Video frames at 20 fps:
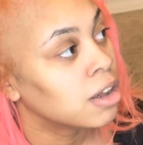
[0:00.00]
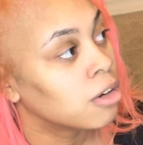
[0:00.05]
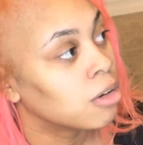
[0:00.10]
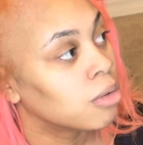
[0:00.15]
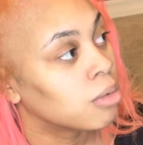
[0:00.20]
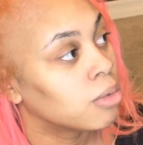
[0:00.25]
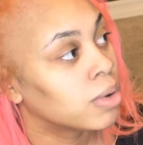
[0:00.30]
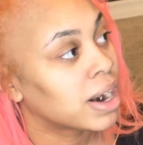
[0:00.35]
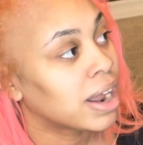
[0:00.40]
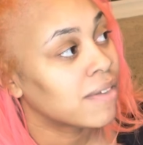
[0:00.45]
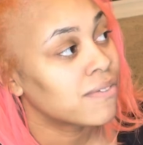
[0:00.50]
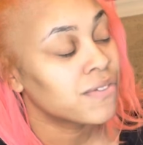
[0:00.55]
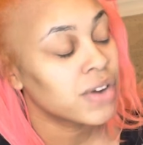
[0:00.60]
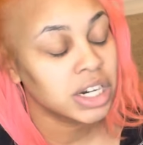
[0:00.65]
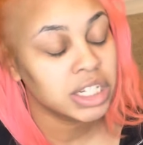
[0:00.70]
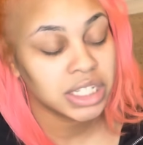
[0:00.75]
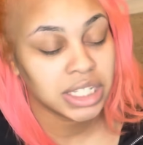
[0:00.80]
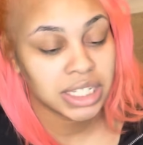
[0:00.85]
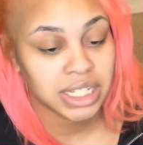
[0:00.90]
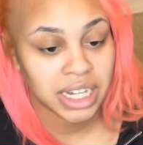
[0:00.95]
when I
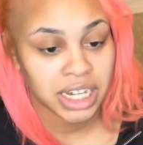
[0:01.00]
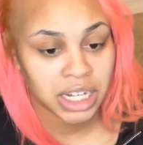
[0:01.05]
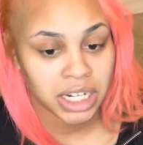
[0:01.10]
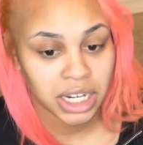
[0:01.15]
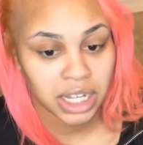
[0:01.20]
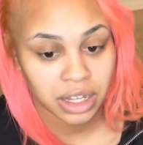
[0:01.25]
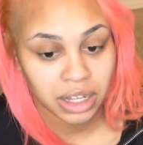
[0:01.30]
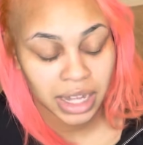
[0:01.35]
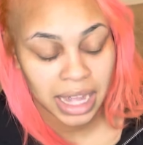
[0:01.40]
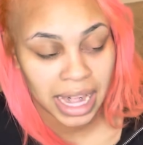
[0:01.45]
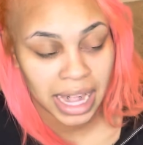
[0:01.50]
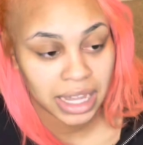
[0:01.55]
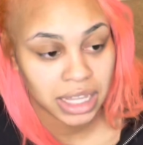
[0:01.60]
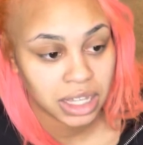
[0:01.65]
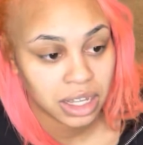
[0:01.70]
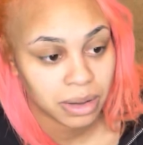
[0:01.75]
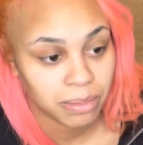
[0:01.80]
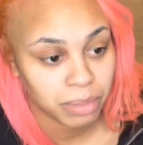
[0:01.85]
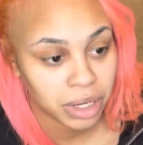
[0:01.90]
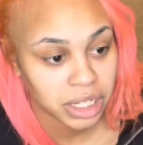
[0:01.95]
first
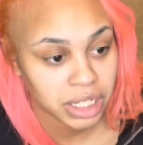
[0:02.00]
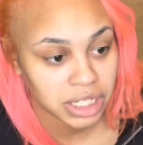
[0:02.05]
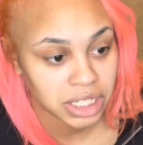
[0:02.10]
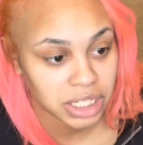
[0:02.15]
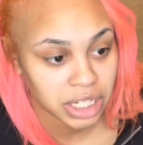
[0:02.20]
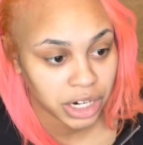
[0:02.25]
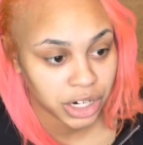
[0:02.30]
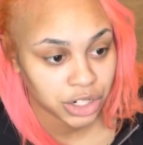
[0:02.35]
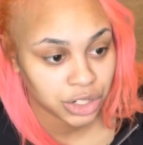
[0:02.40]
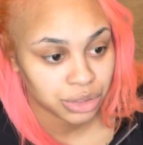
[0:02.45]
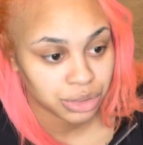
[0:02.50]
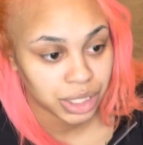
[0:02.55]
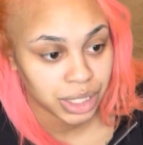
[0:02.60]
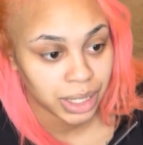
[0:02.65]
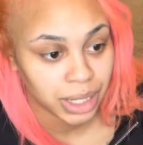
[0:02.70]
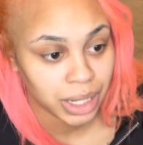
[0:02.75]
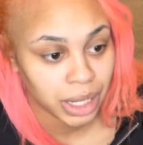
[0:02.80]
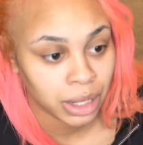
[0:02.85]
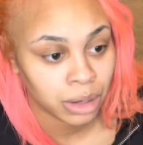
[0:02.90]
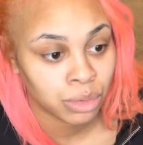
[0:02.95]
booked the
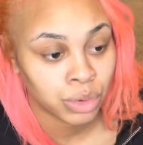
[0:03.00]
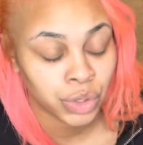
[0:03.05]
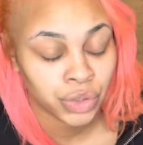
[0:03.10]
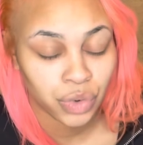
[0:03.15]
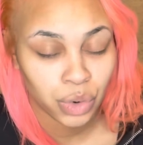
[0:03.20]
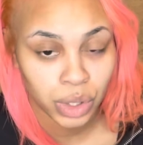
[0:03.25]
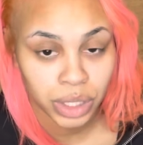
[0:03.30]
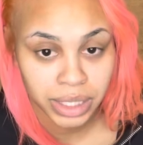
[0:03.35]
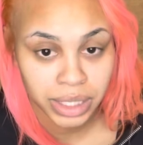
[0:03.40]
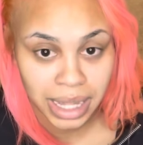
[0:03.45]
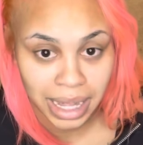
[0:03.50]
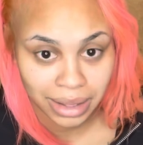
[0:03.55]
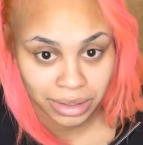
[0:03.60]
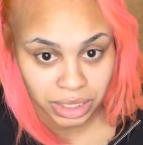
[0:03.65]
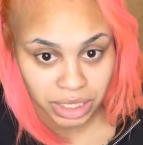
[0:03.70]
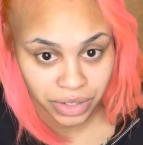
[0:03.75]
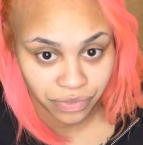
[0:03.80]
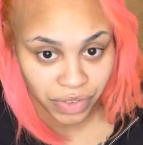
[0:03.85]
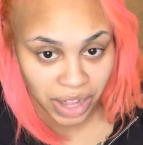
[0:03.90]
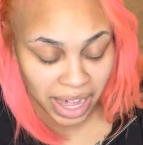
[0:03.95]
surgery, it was
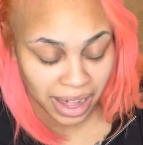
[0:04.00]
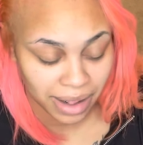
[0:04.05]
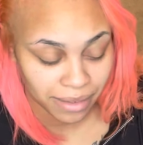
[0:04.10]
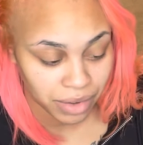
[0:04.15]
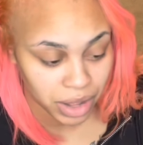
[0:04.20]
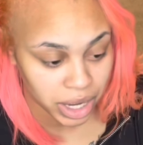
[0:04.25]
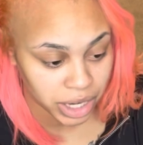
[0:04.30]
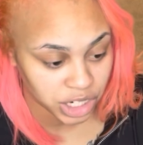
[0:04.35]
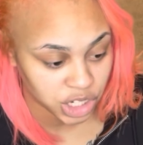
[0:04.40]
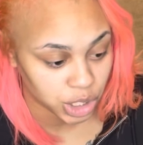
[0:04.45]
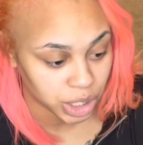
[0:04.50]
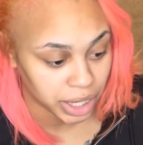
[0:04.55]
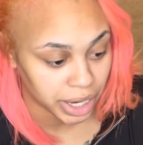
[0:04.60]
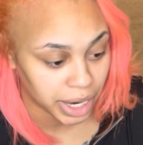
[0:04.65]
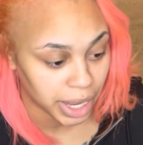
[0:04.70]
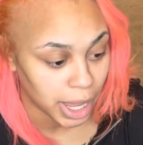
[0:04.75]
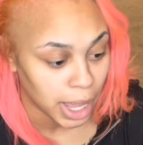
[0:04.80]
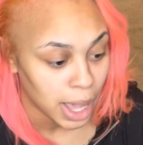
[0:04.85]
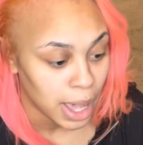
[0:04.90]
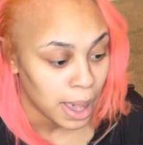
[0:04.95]

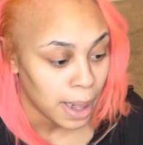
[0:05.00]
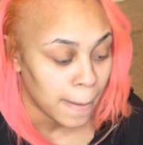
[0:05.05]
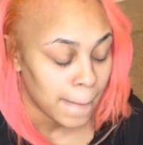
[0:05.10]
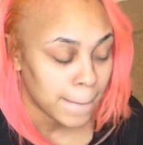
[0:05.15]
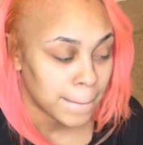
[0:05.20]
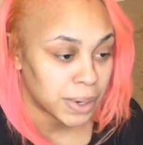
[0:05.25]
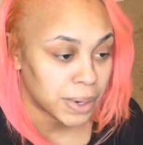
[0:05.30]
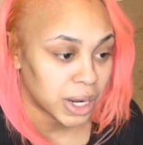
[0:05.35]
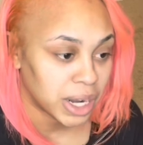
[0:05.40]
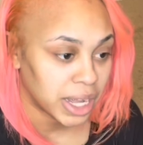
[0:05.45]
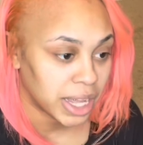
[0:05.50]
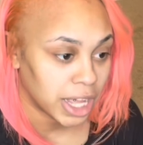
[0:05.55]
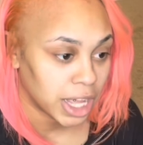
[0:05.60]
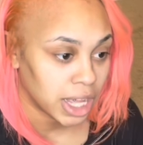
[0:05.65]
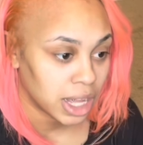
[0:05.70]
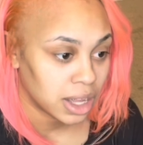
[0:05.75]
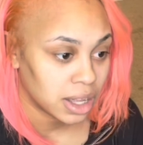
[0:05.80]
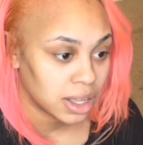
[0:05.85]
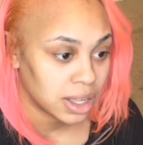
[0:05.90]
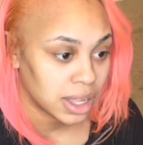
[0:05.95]
$4,500, but
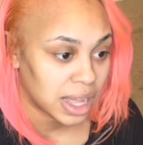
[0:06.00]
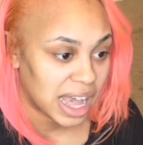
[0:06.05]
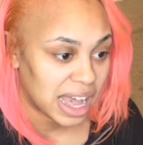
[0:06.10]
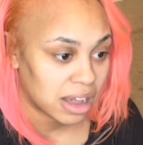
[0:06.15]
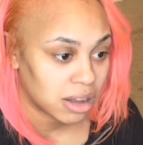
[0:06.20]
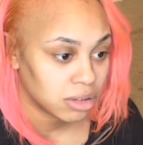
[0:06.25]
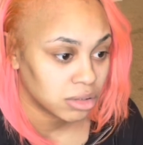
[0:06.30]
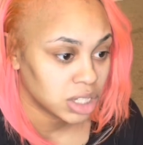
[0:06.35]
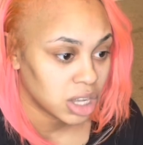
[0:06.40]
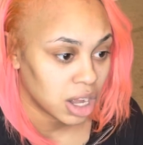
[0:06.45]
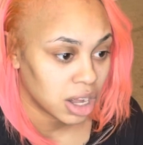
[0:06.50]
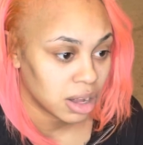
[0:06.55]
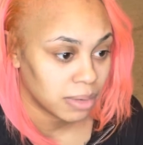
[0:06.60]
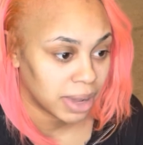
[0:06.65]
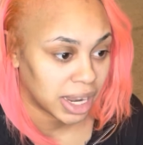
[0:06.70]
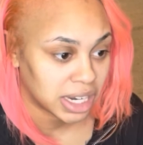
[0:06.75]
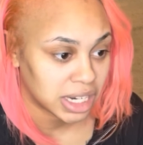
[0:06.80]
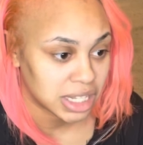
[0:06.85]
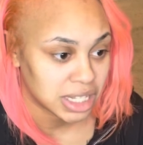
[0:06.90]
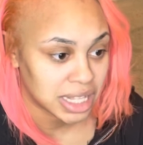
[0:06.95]
I'll talk
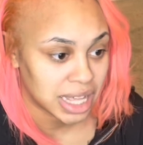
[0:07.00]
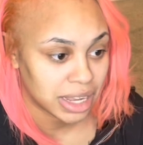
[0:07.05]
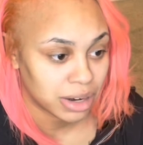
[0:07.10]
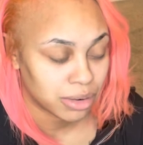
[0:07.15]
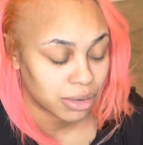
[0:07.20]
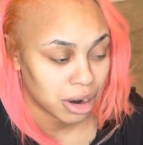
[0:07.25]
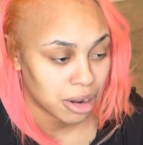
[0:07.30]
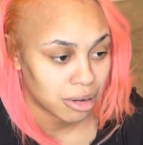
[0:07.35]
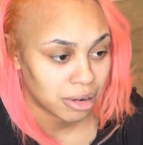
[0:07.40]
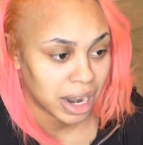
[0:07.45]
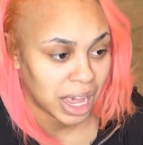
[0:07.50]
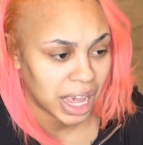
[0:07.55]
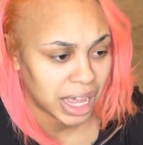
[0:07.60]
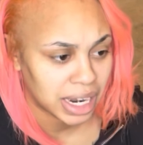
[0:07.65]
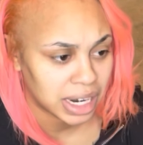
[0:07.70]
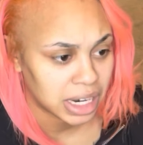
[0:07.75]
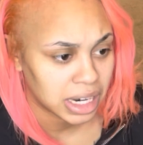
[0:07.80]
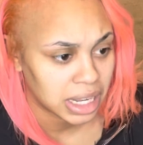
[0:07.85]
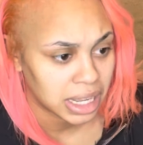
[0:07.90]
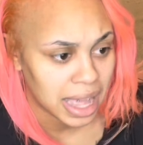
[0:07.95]
about this later on. I
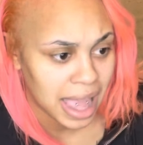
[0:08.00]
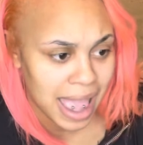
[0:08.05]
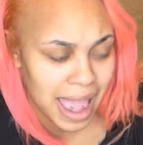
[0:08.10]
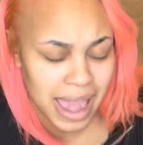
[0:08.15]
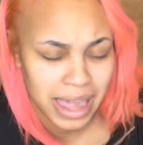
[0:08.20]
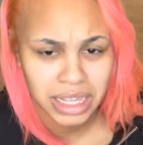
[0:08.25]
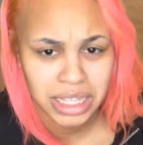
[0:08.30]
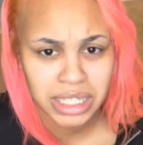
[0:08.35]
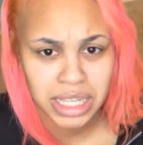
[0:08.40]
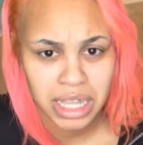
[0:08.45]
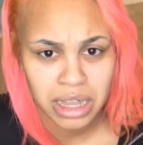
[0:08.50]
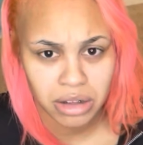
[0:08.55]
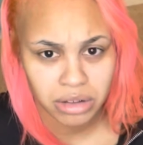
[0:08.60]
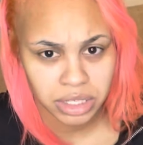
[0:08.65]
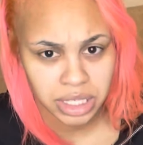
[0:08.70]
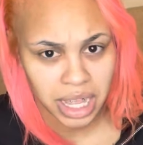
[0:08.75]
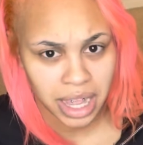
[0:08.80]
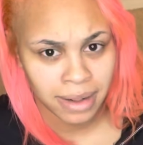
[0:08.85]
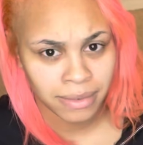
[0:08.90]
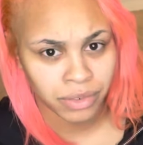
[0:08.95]
had to add a cell
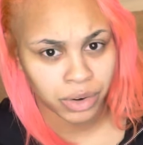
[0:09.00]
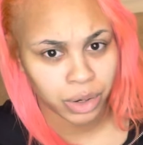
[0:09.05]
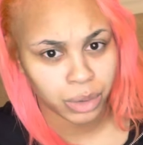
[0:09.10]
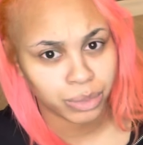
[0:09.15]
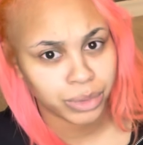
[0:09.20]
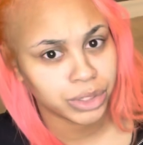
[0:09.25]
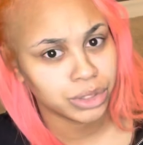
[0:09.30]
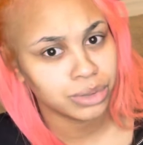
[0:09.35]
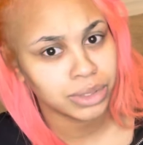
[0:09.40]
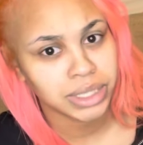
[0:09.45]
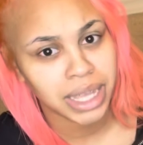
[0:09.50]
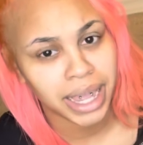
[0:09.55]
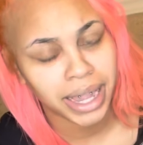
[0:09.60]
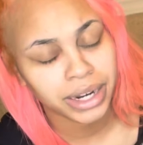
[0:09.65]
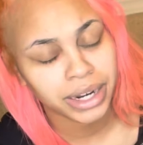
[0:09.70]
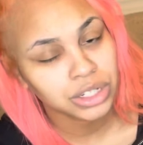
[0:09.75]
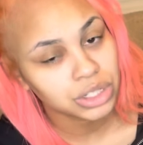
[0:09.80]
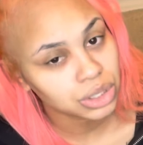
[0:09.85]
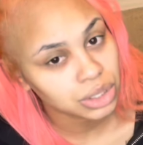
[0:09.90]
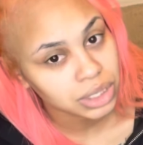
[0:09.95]
saver, which was an
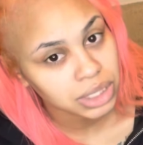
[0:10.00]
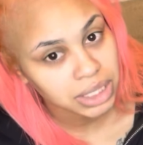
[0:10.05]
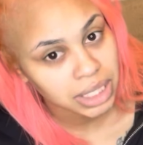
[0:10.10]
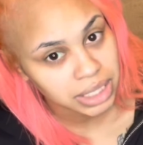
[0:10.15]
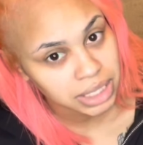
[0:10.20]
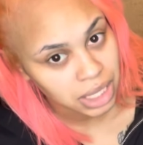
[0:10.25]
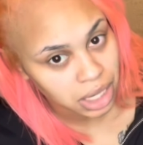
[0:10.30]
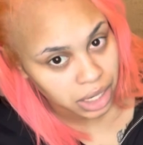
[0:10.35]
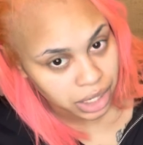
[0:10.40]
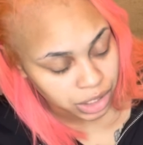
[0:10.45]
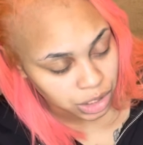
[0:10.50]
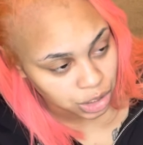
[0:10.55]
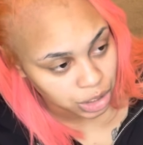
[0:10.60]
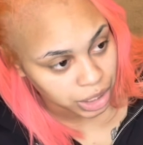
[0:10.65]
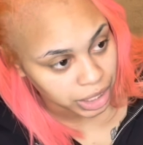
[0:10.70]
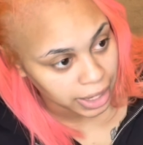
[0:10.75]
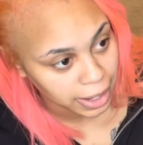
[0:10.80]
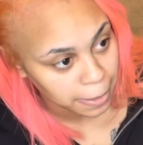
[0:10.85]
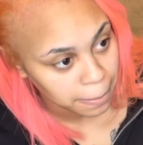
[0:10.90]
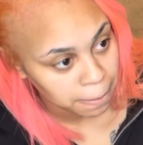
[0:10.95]
extra
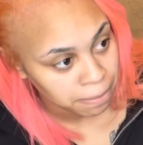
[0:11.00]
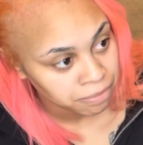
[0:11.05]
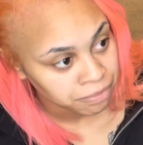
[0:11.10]
$600.